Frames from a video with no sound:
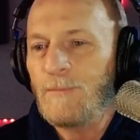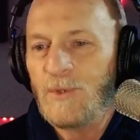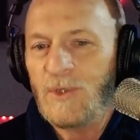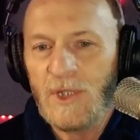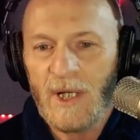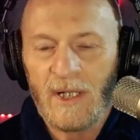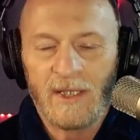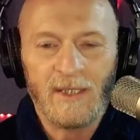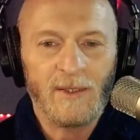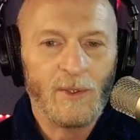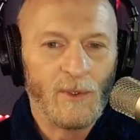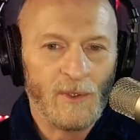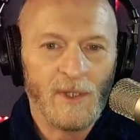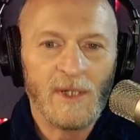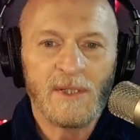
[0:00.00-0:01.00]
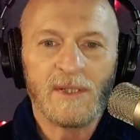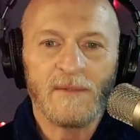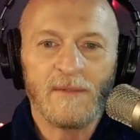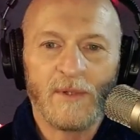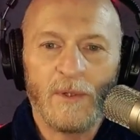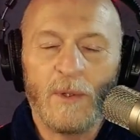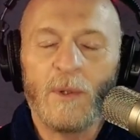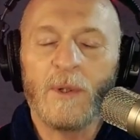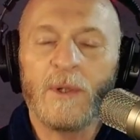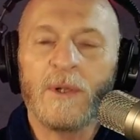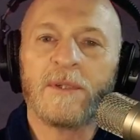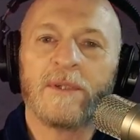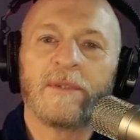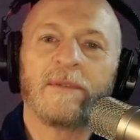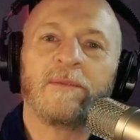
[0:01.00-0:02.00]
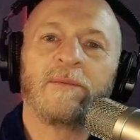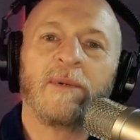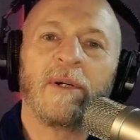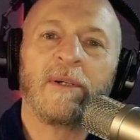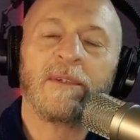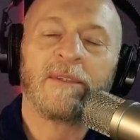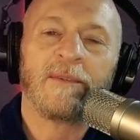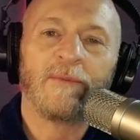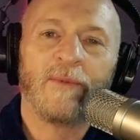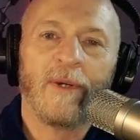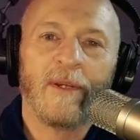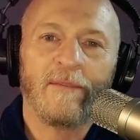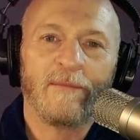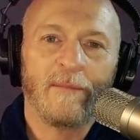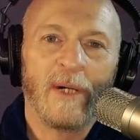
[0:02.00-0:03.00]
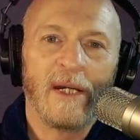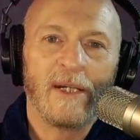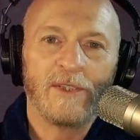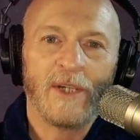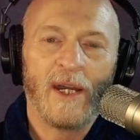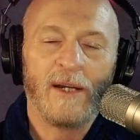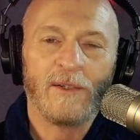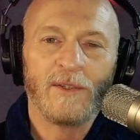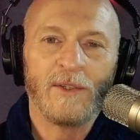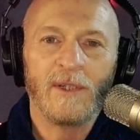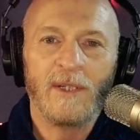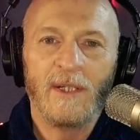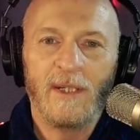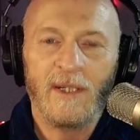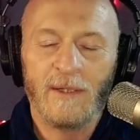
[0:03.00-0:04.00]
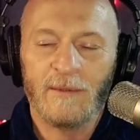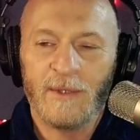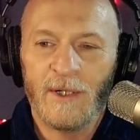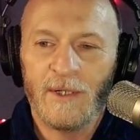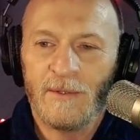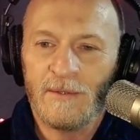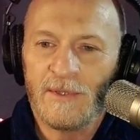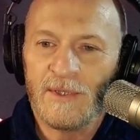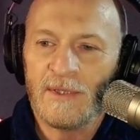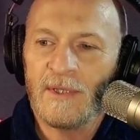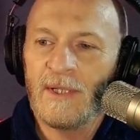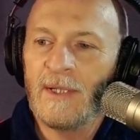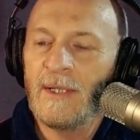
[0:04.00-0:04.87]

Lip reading: Chuck Norris, of course, was one of my childhood heroes.